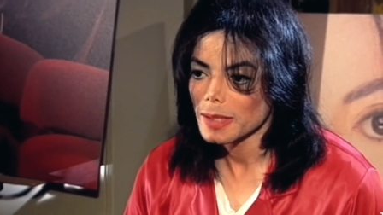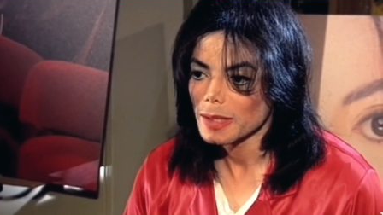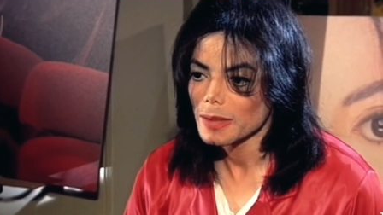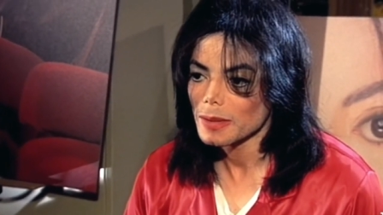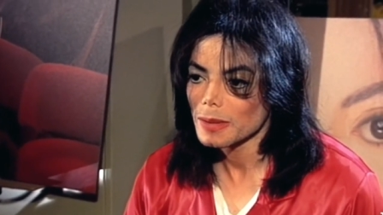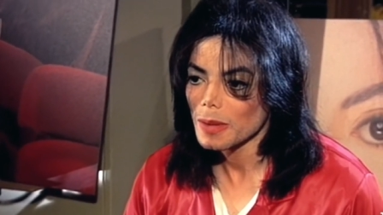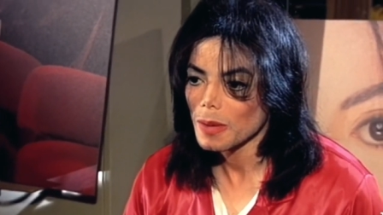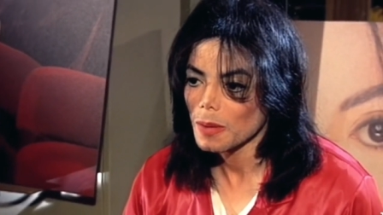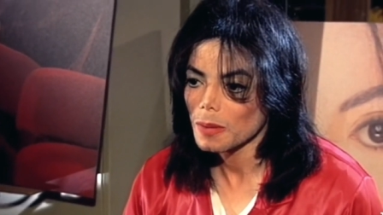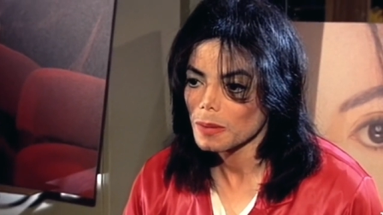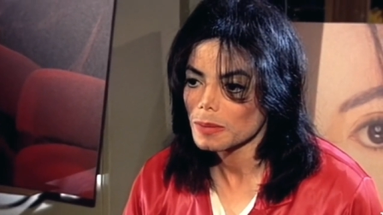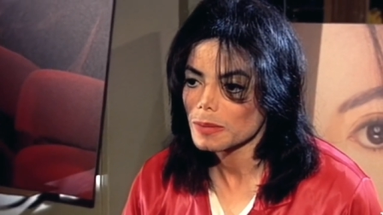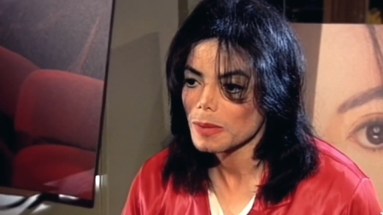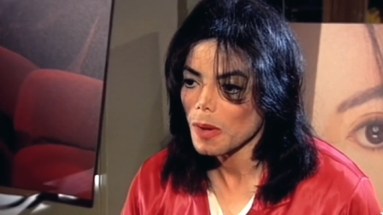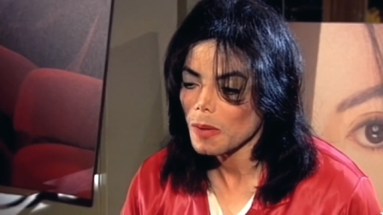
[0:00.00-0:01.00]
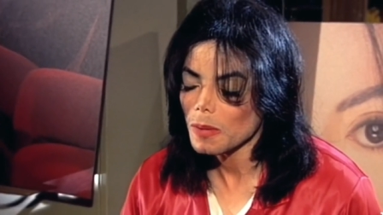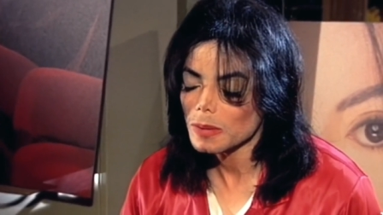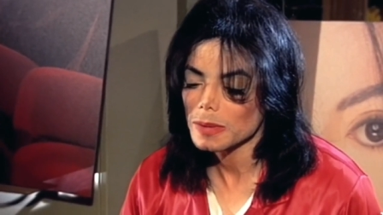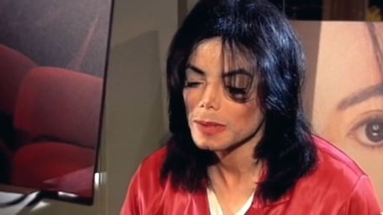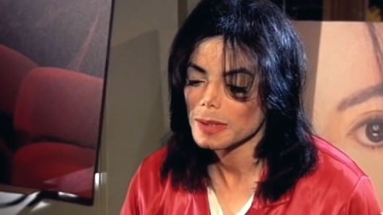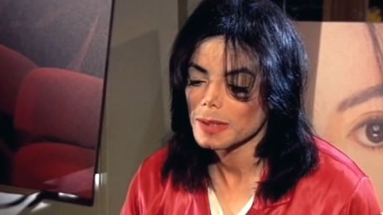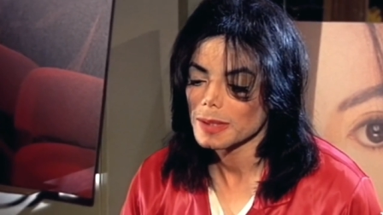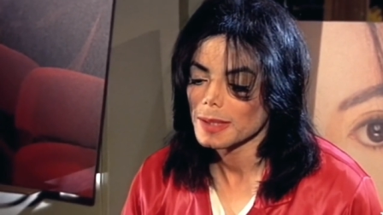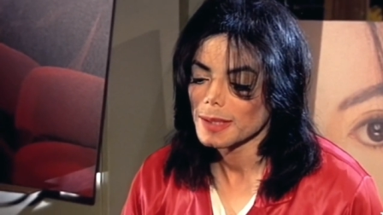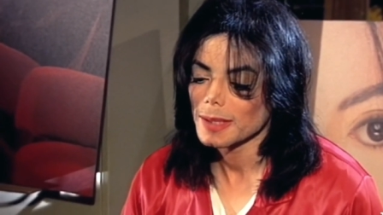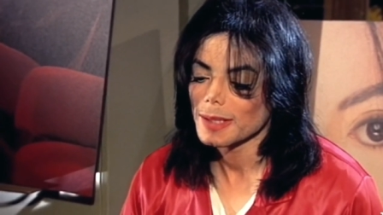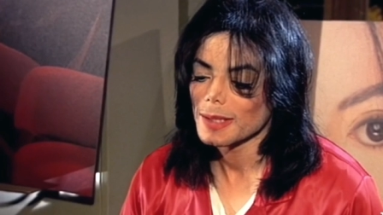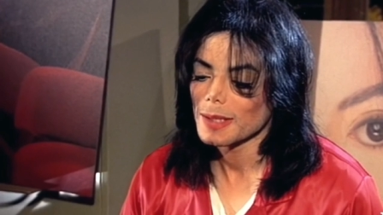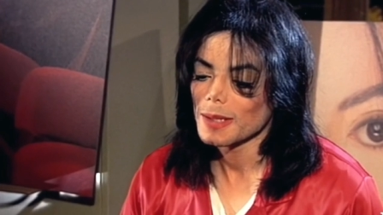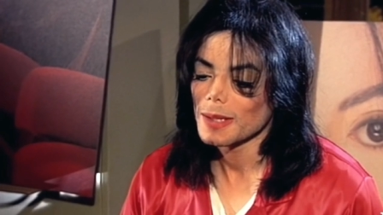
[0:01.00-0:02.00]
You know, don't
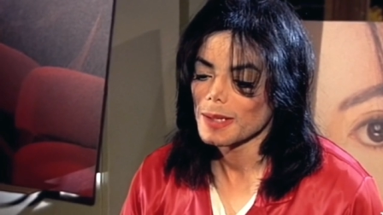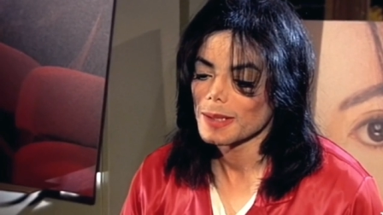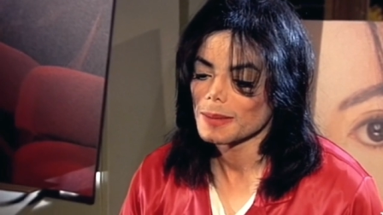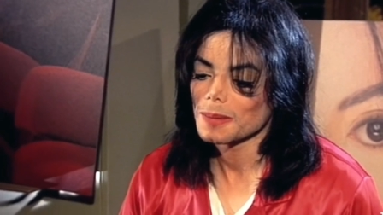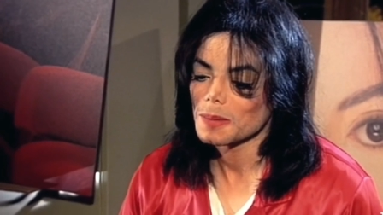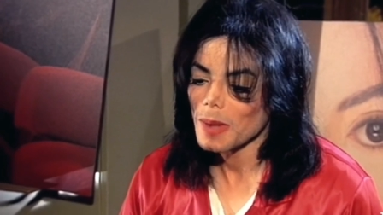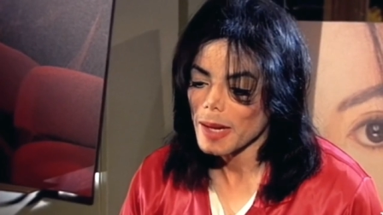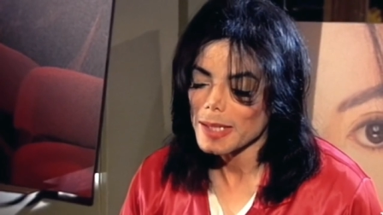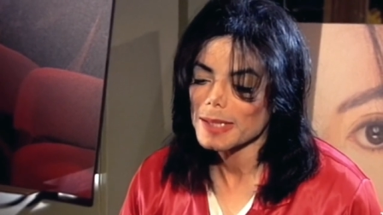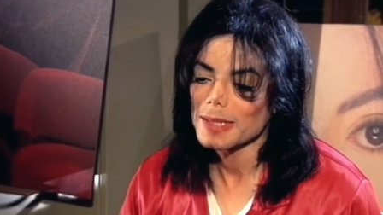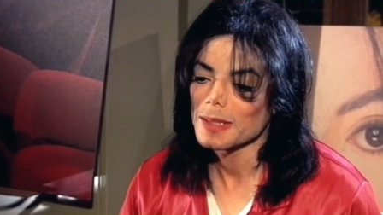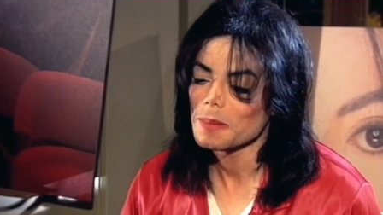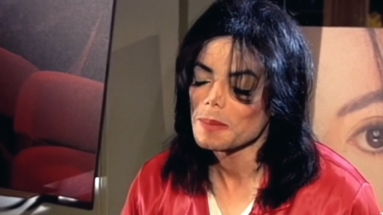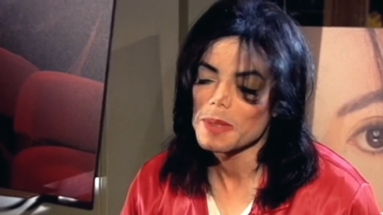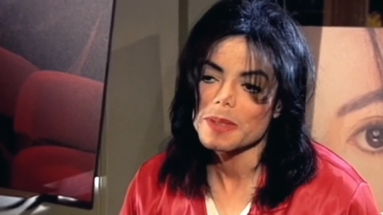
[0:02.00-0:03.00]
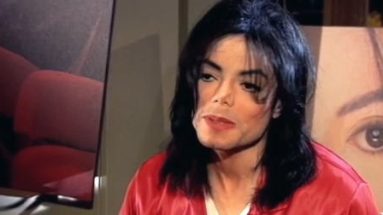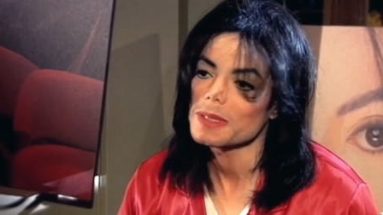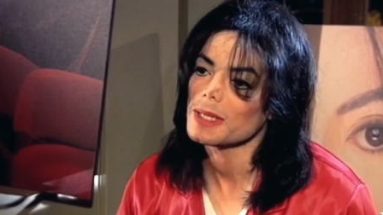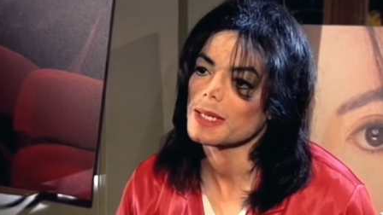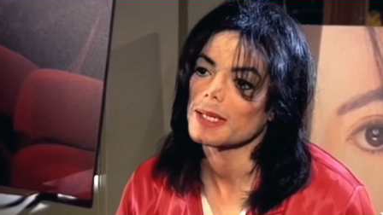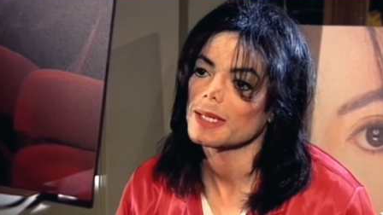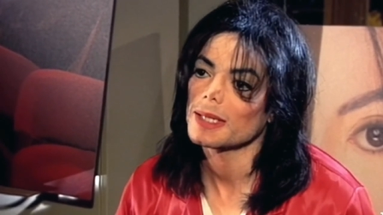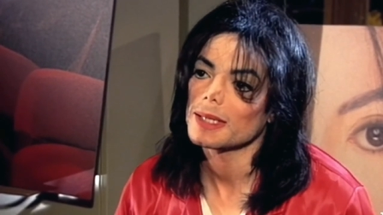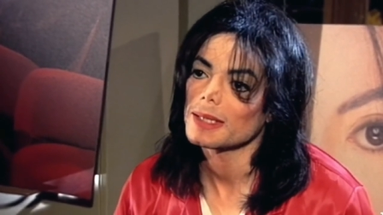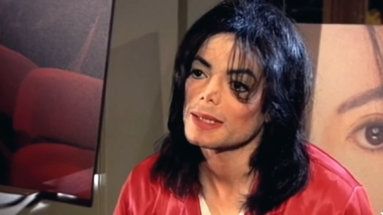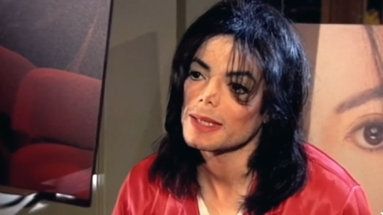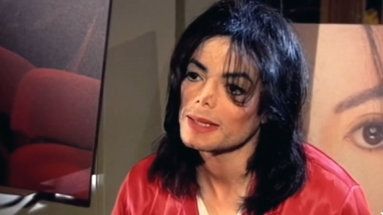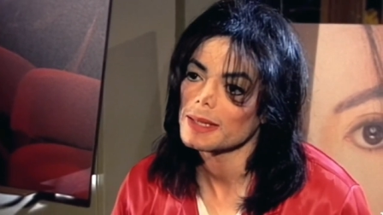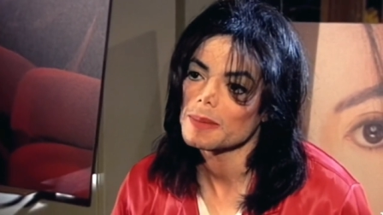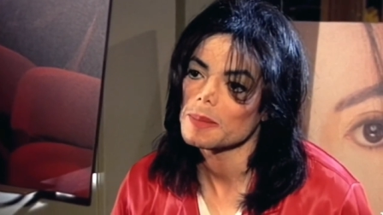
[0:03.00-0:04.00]
write the music. Let the